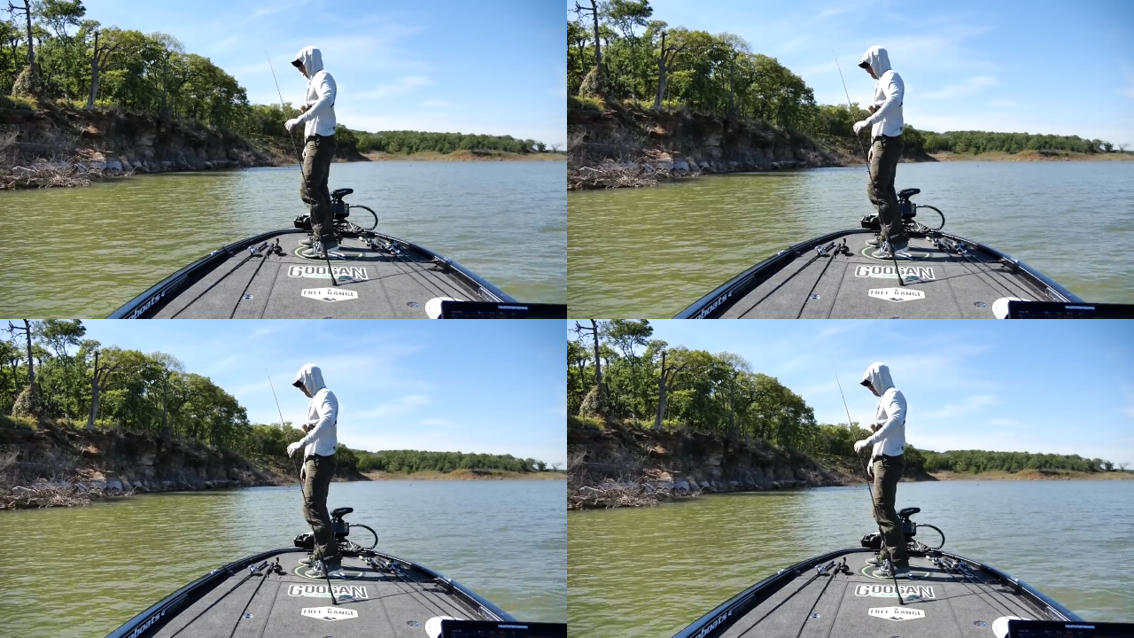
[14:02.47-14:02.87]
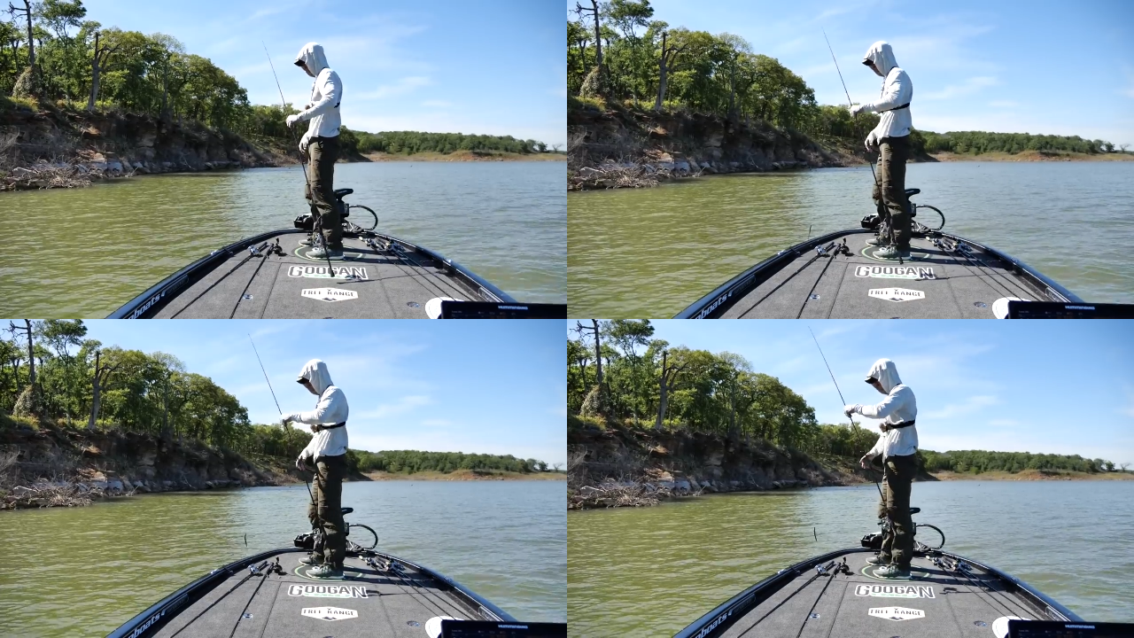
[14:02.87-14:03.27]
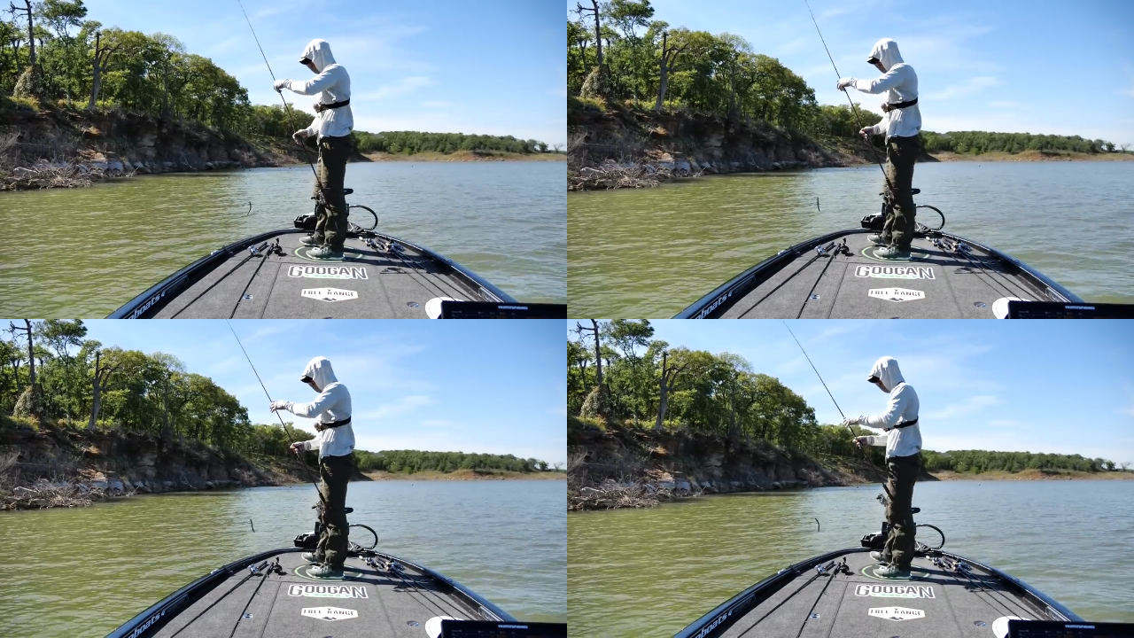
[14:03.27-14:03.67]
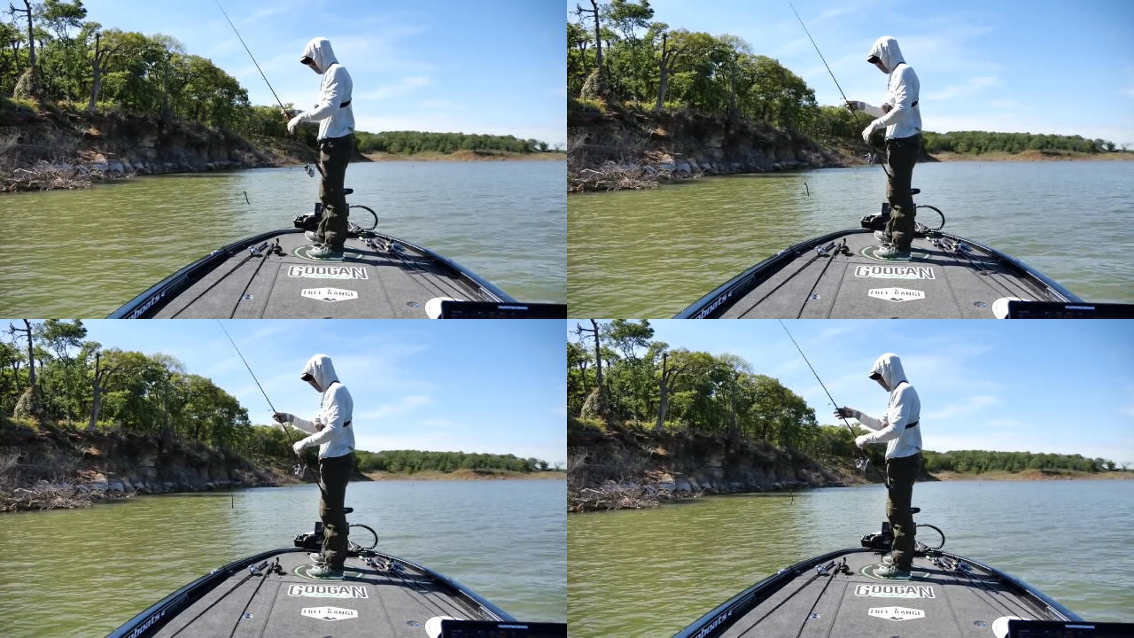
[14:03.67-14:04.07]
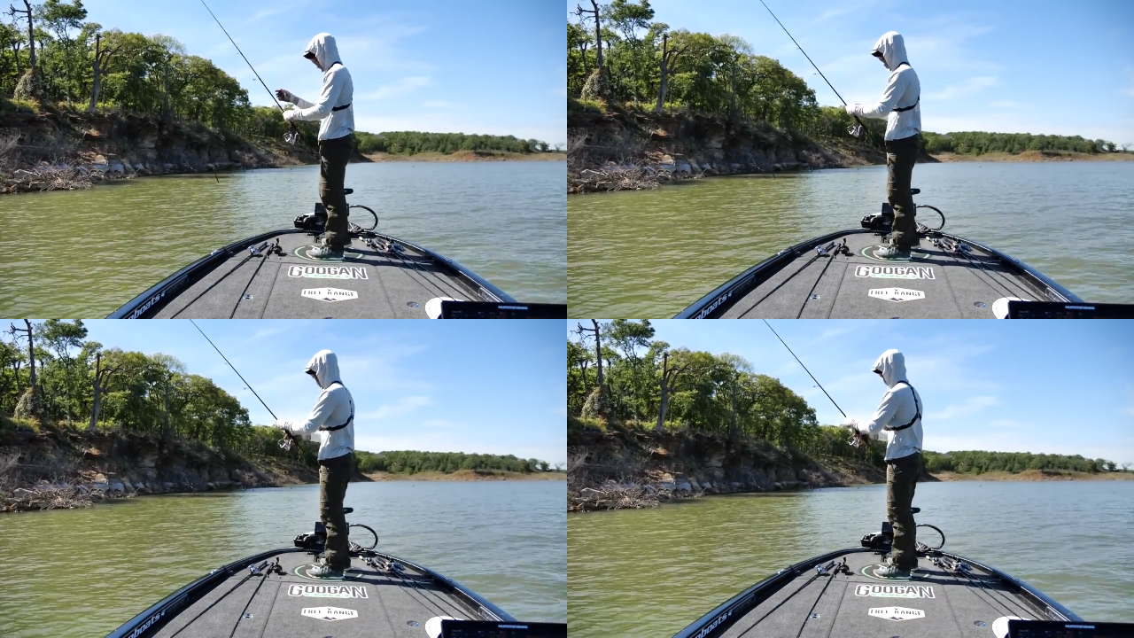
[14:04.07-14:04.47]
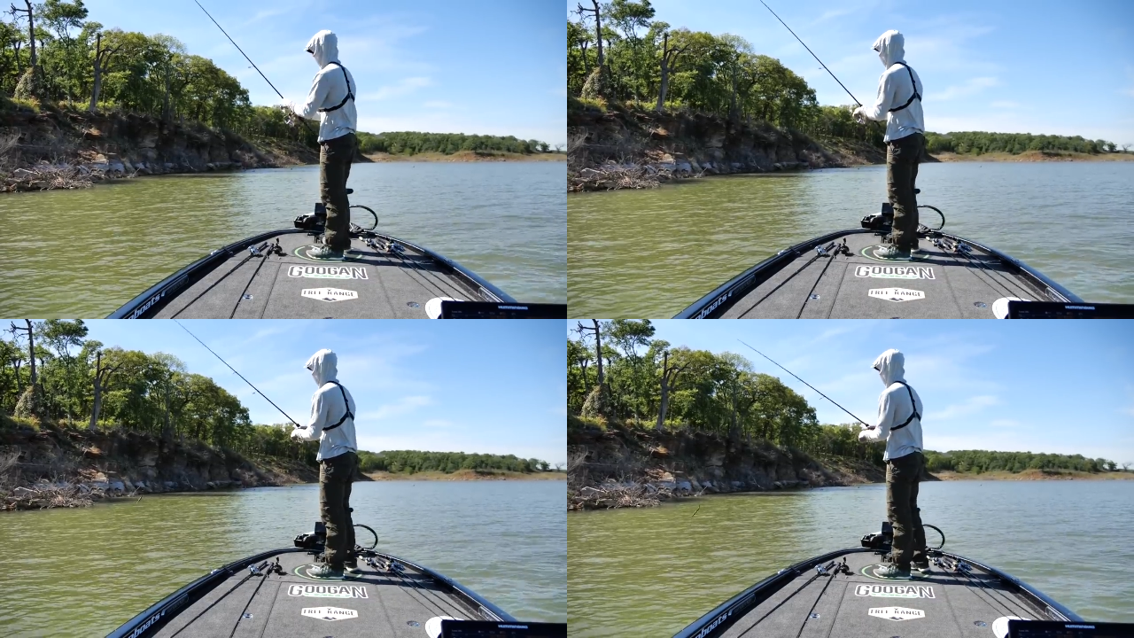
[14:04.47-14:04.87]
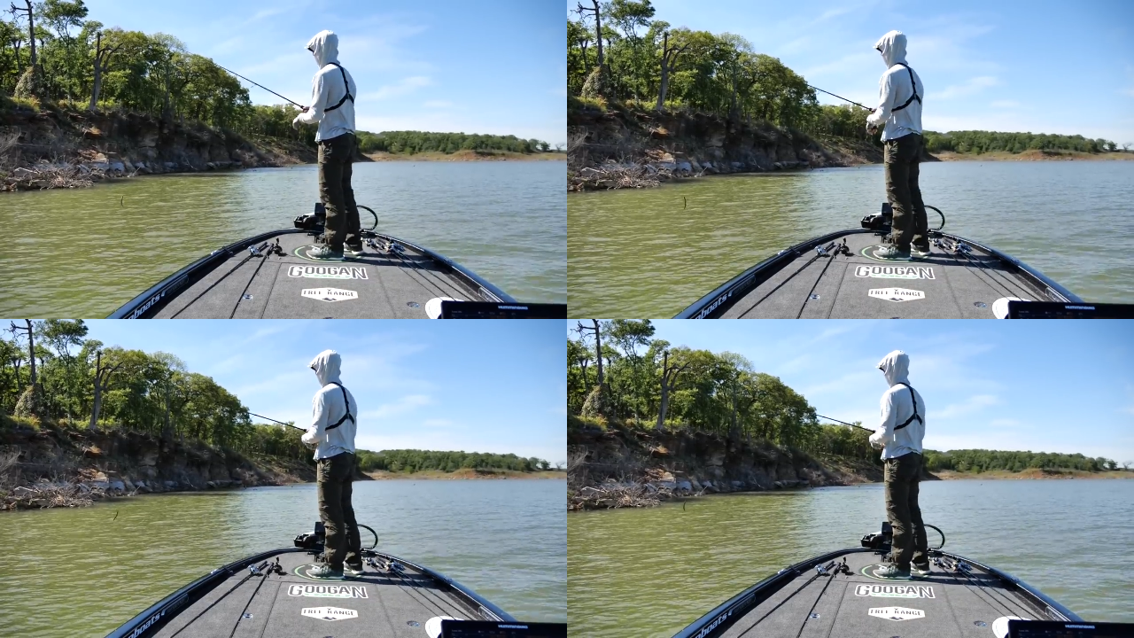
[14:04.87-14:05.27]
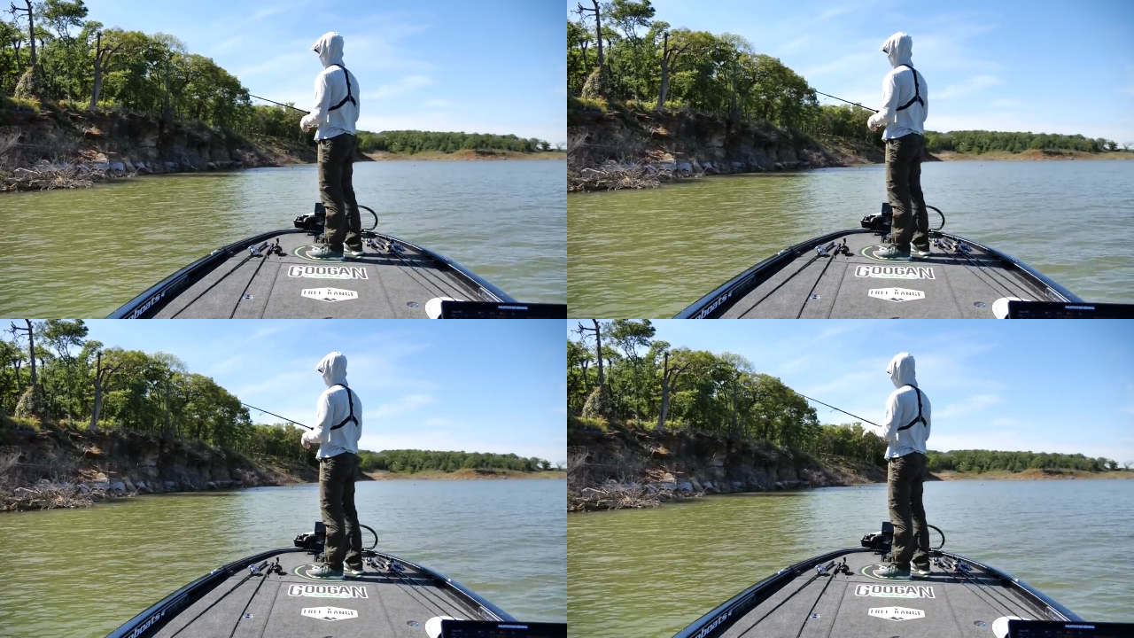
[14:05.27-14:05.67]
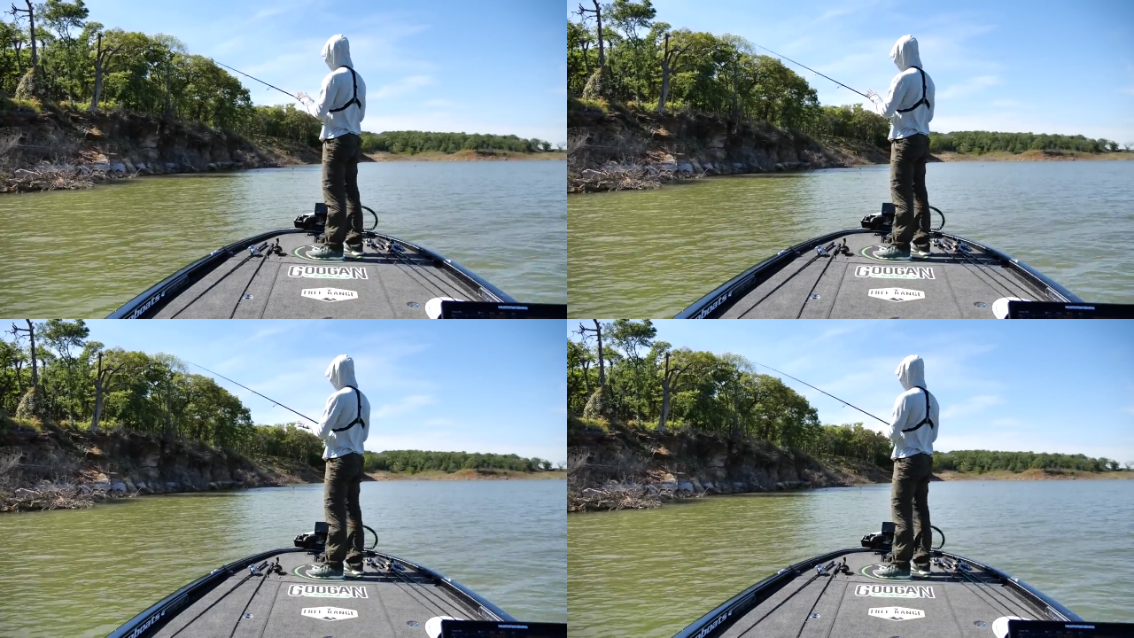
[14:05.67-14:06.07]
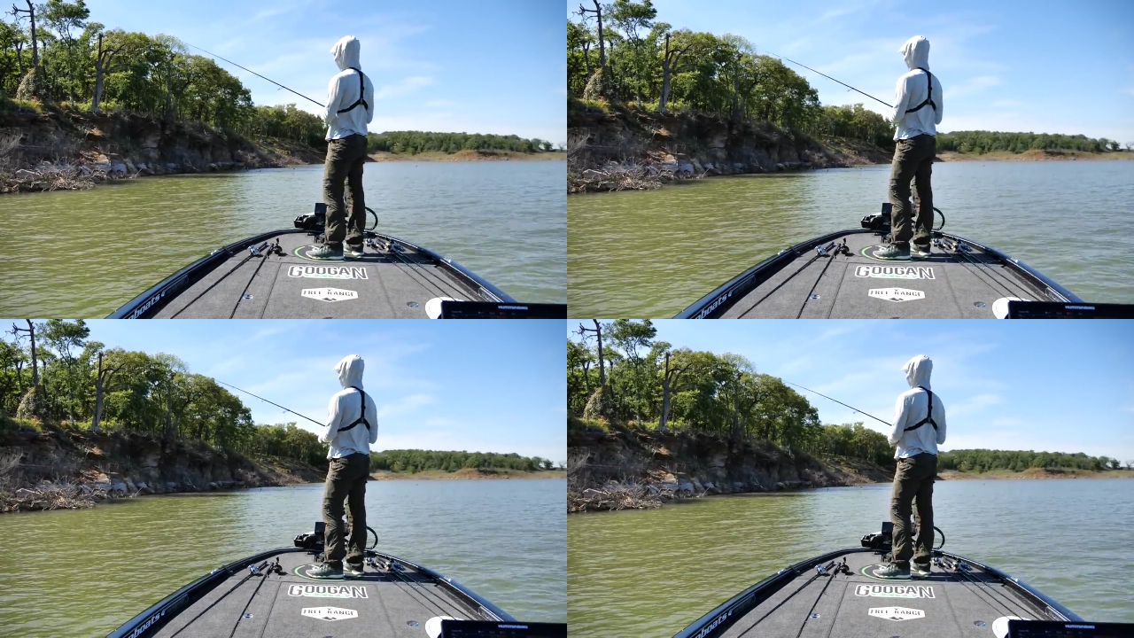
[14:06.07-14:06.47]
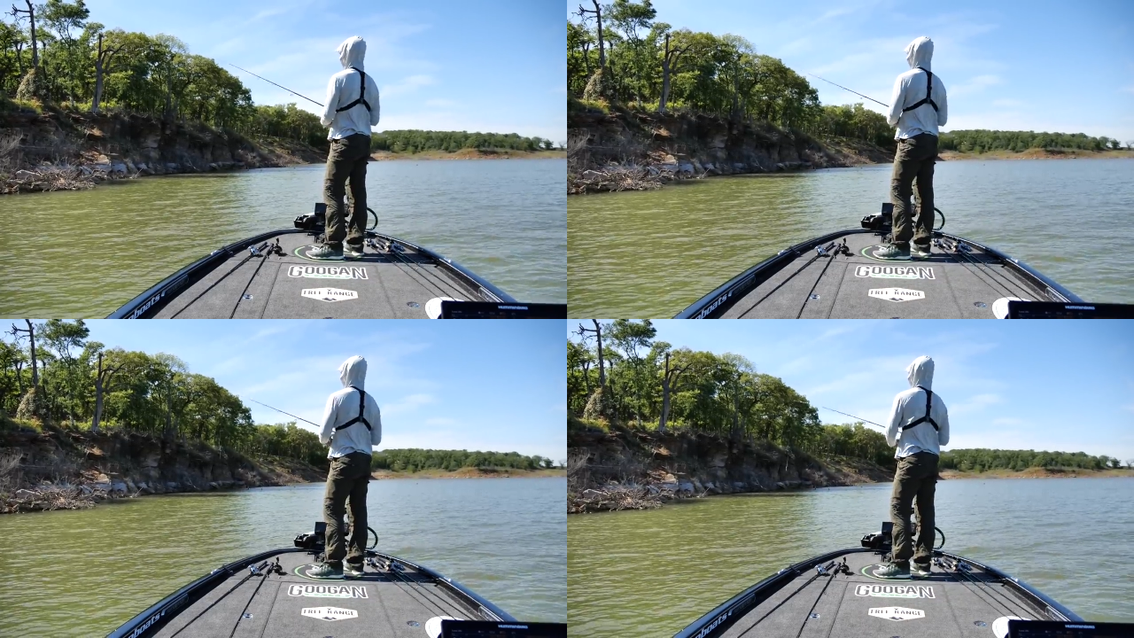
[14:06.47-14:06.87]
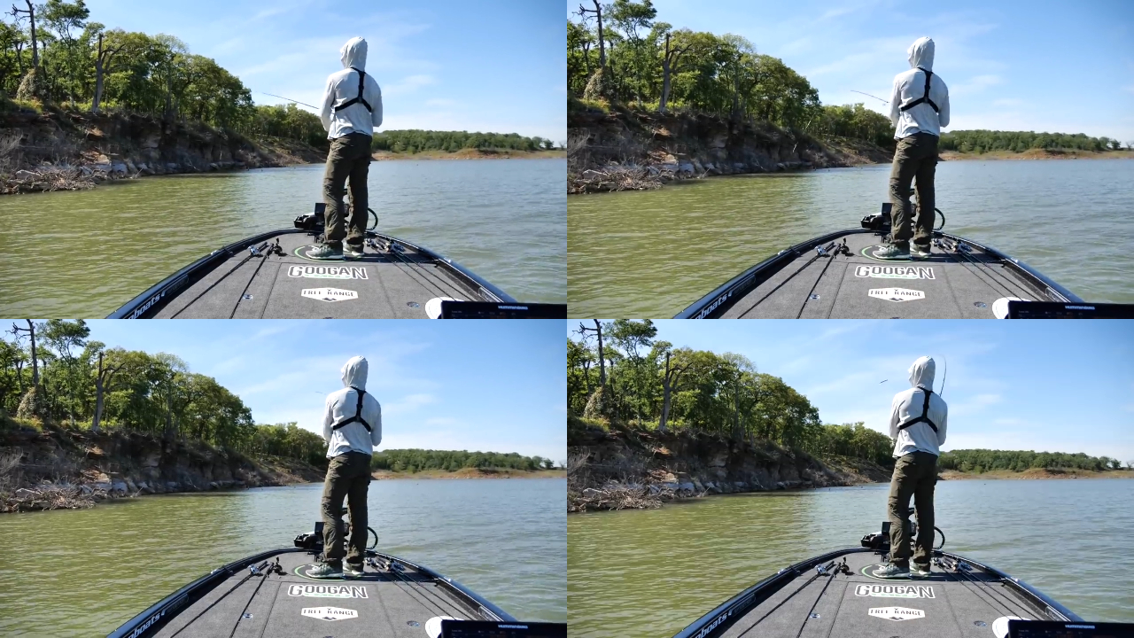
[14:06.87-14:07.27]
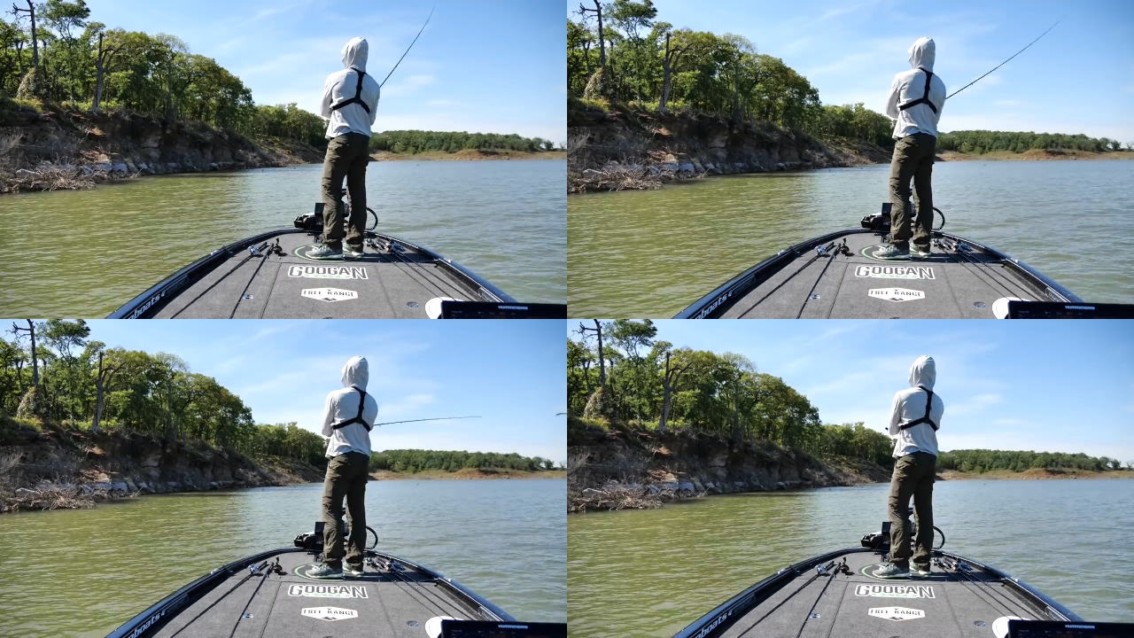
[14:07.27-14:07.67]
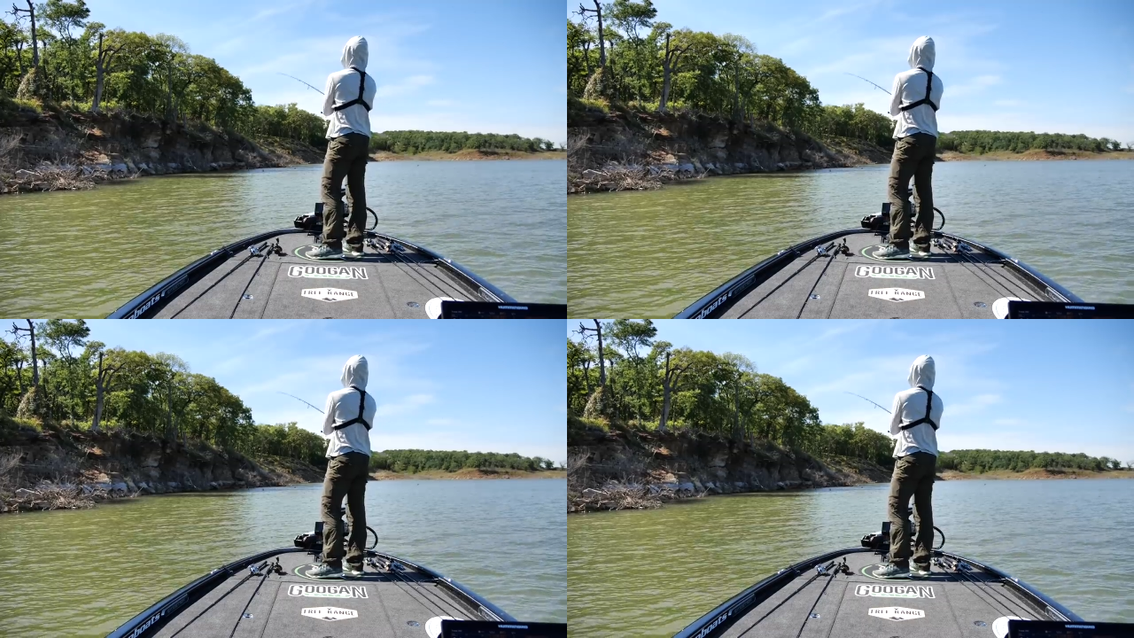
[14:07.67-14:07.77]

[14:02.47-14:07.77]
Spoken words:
[unreadable: no face in view]